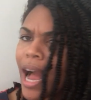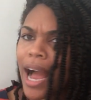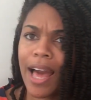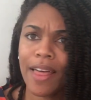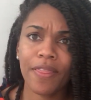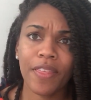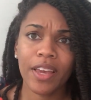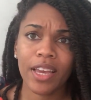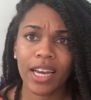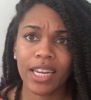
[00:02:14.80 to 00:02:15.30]

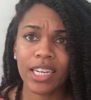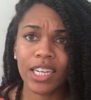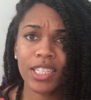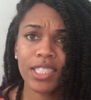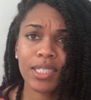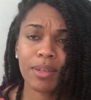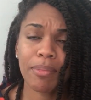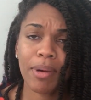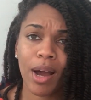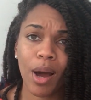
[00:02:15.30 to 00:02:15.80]
I think I
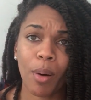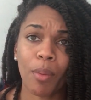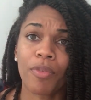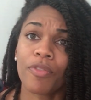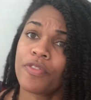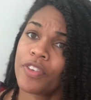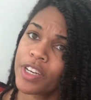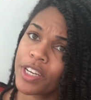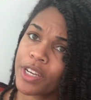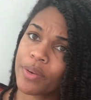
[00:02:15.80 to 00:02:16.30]
need some
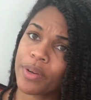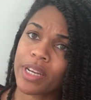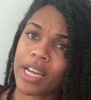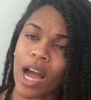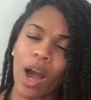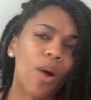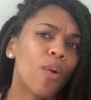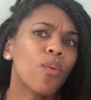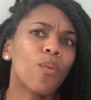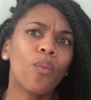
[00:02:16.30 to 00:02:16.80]
help figuring
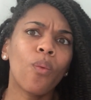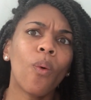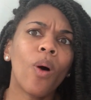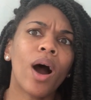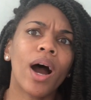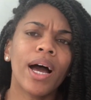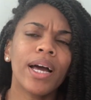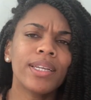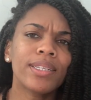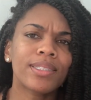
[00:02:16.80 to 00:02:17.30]
out
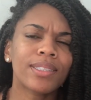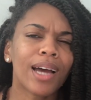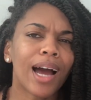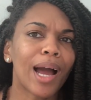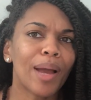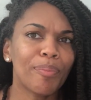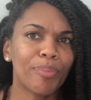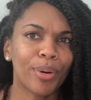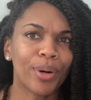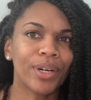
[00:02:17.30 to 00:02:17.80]
what
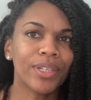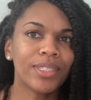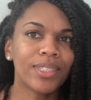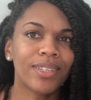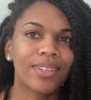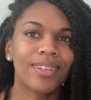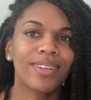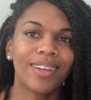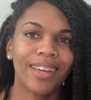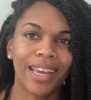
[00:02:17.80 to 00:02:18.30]
I
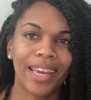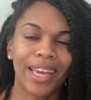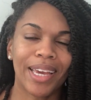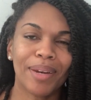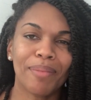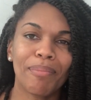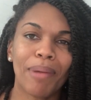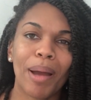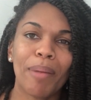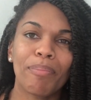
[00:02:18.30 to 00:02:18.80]
put
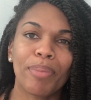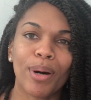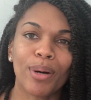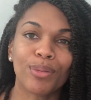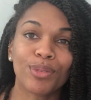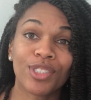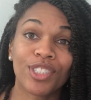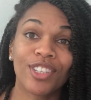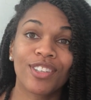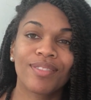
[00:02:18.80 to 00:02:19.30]
in my
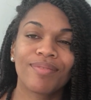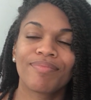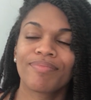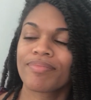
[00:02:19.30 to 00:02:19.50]
boat.